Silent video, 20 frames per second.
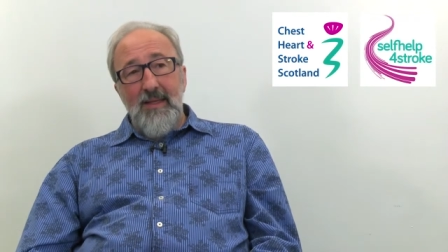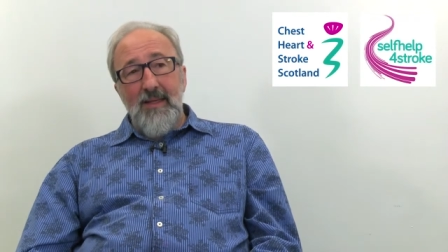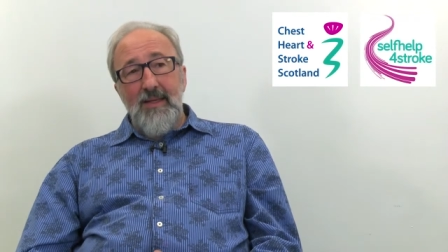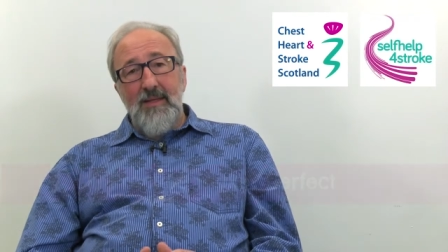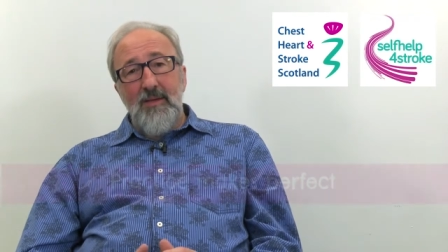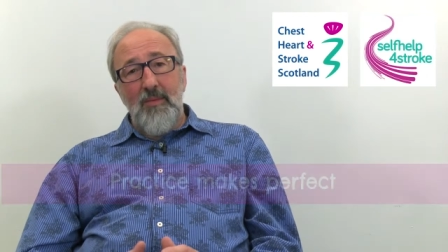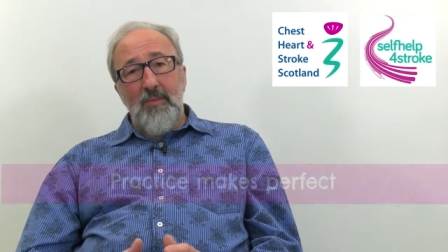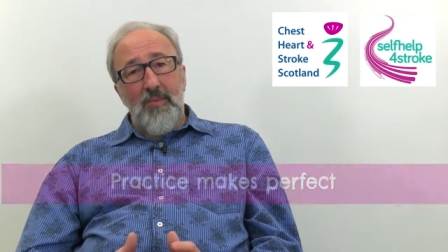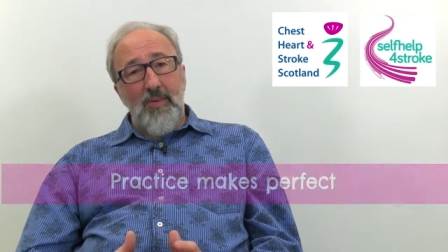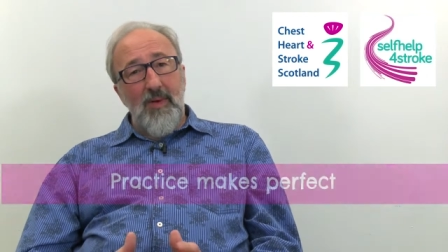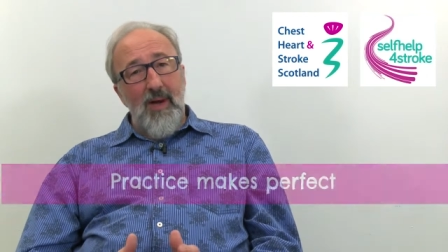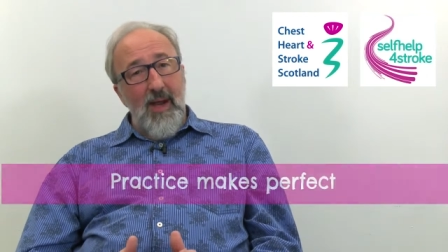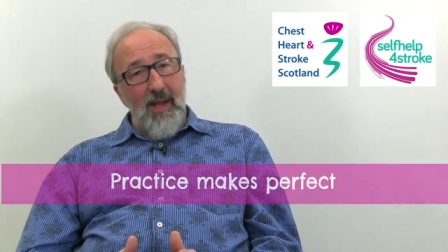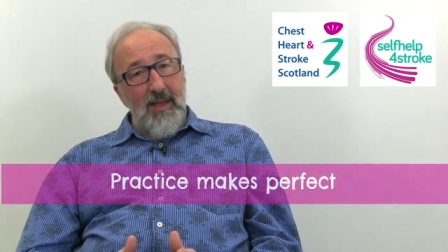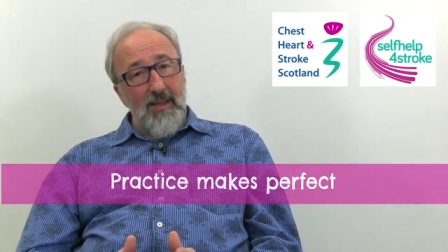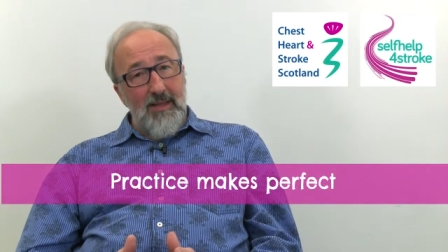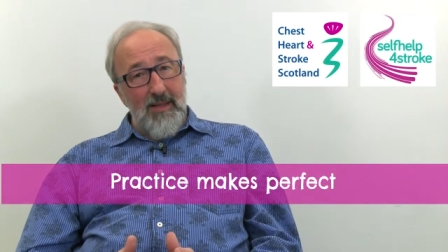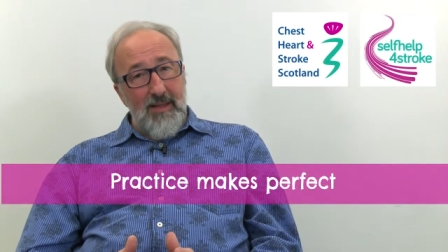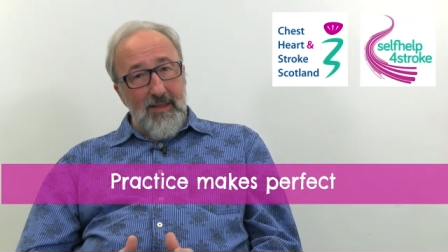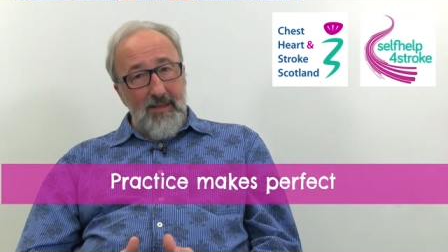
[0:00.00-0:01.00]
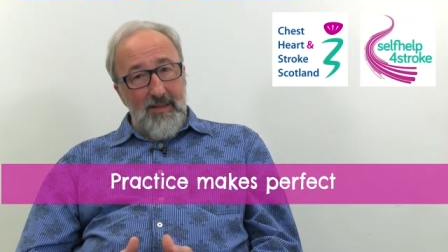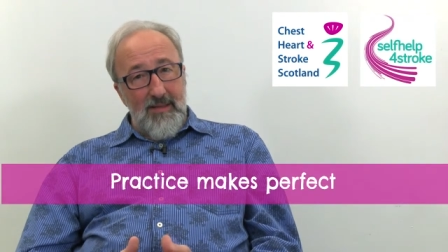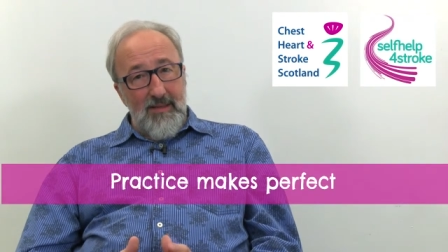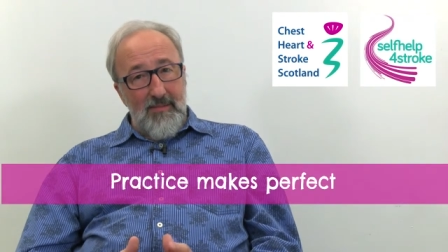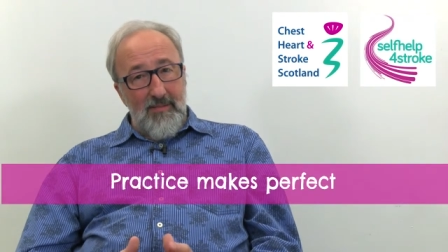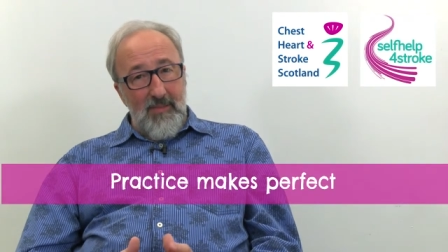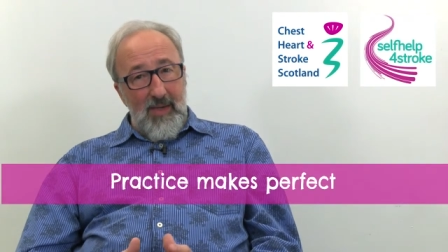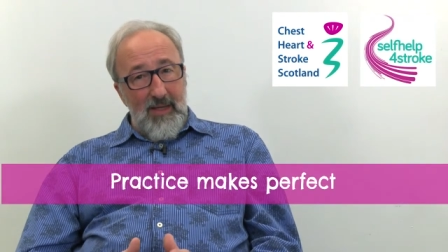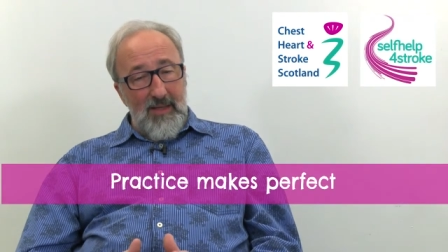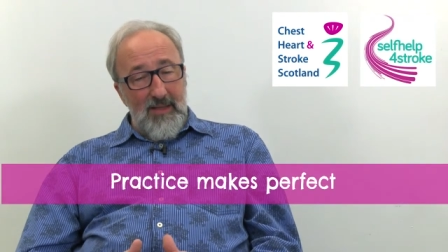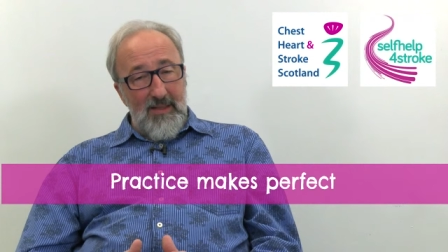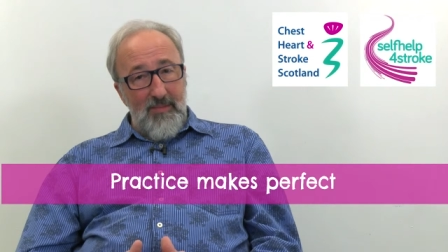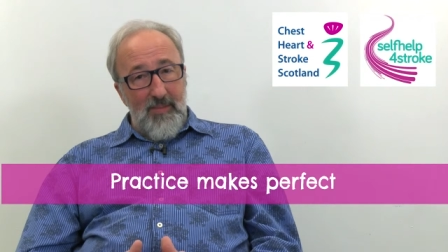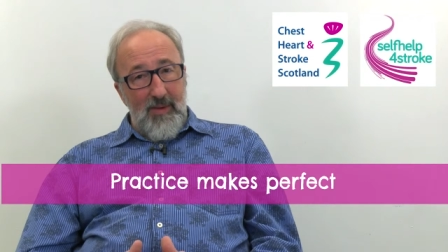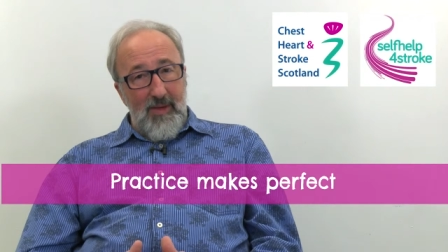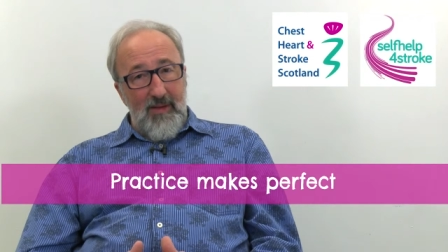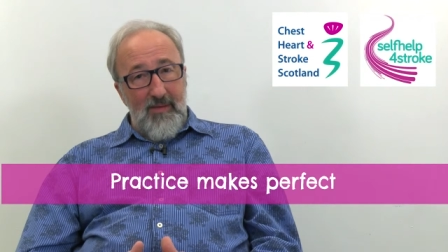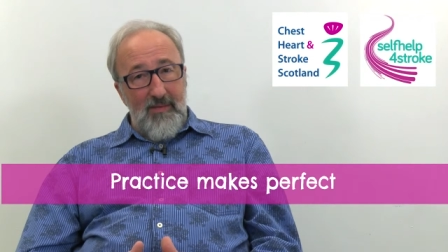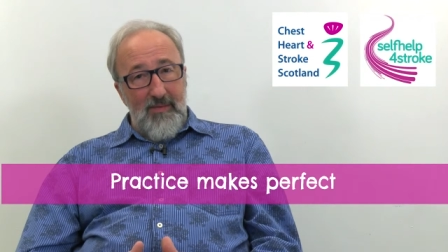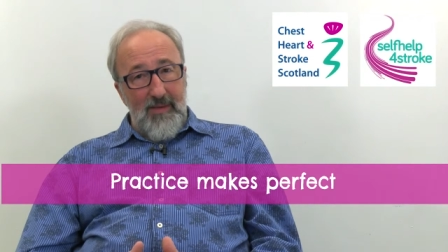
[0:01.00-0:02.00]
So practice makes
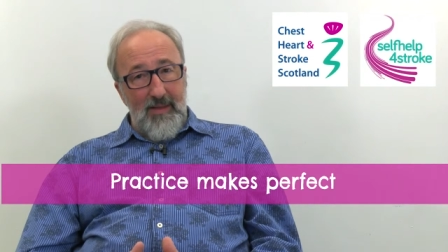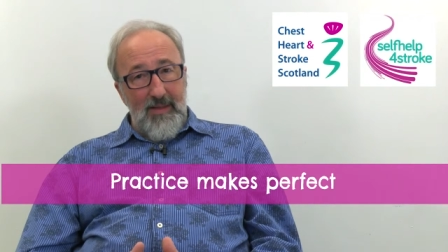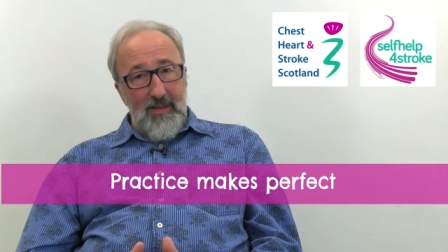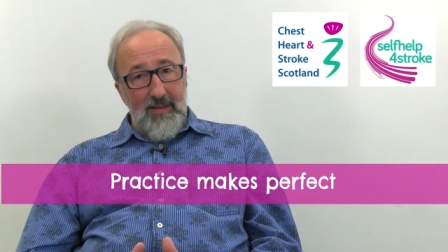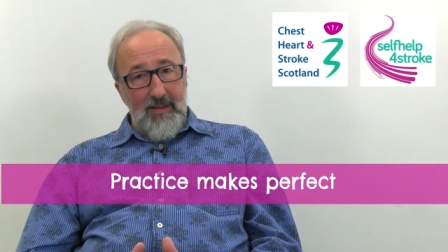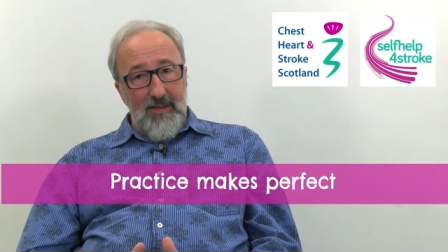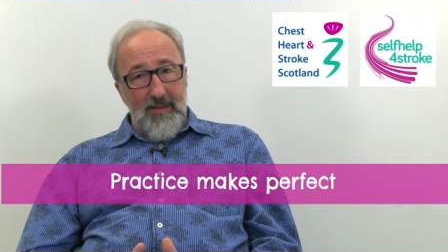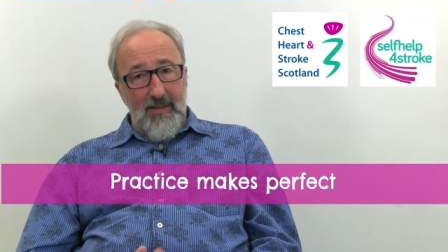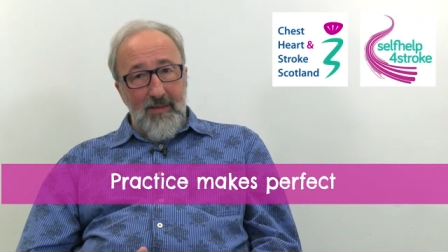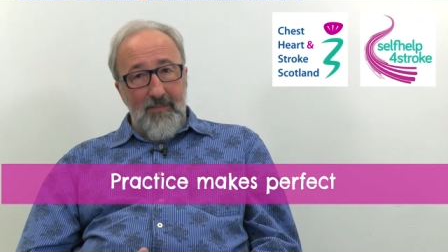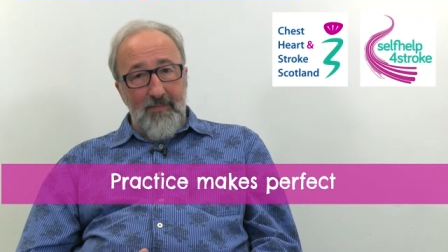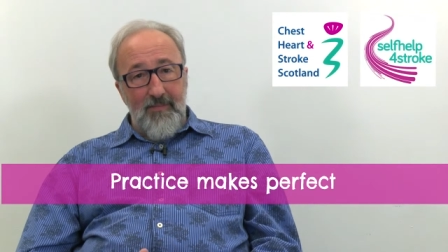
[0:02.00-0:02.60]
perfect.